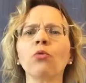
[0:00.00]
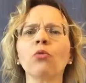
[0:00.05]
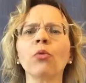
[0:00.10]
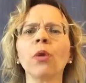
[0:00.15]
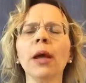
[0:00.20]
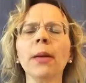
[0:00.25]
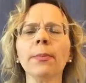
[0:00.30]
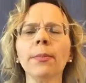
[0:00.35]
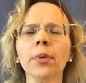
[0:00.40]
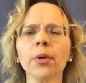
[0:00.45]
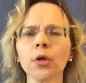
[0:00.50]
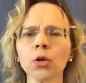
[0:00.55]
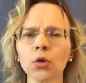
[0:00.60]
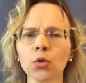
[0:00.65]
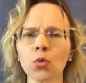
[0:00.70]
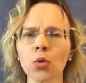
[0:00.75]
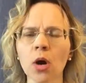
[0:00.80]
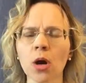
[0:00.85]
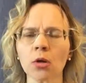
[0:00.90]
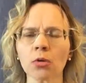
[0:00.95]

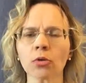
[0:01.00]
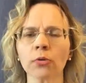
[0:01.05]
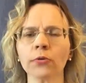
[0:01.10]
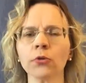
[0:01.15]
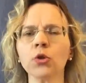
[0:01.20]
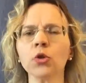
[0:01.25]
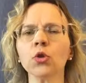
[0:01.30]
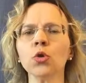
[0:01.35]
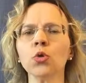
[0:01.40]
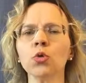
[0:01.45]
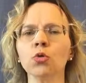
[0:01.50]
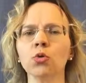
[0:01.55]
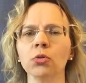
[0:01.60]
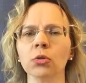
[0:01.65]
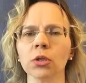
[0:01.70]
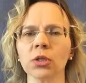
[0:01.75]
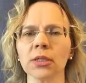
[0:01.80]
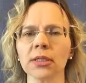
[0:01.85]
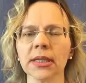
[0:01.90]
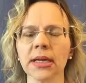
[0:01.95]
repertoire of
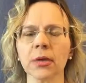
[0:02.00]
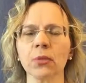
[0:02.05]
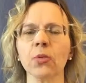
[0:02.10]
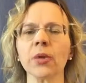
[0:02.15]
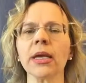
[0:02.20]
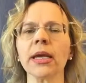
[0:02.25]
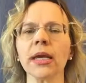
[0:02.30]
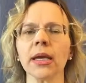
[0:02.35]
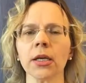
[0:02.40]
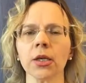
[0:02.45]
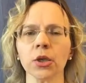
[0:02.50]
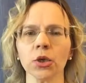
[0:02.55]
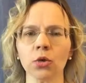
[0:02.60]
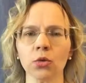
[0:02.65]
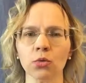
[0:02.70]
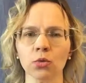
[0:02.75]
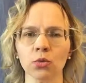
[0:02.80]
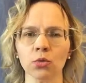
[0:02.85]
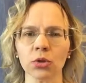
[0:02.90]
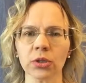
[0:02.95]
tools that we can
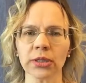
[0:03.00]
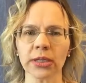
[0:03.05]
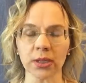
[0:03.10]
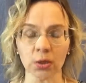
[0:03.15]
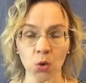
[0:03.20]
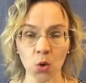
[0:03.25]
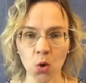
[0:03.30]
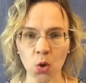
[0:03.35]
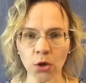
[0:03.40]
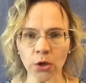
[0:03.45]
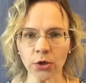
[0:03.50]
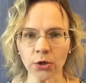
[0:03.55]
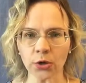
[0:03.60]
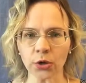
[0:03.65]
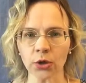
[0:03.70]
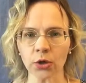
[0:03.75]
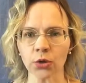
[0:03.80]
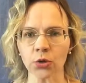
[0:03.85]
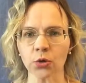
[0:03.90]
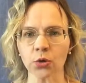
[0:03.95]
use in order
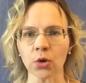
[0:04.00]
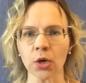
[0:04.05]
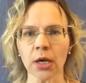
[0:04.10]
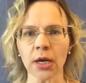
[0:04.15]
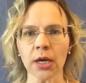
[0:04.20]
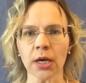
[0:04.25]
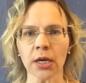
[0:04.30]
to